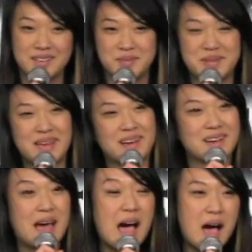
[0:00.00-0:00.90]
Man,
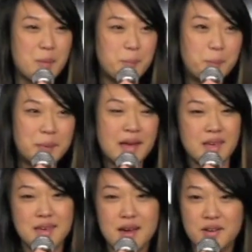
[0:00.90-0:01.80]

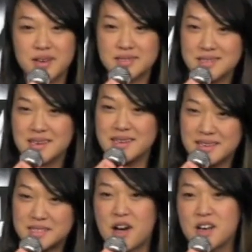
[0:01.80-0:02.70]
blacking out
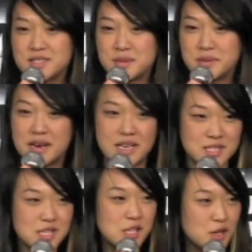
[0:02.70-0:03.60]
is awesome, right?
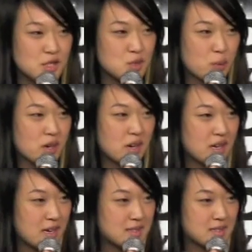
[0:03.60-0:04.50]
It's the closest we're gonna
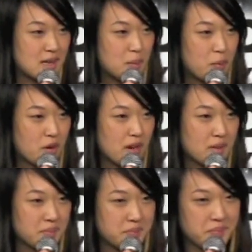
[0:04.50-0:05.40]
get to teleporting.
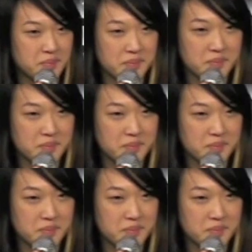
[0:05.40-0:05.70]
I'll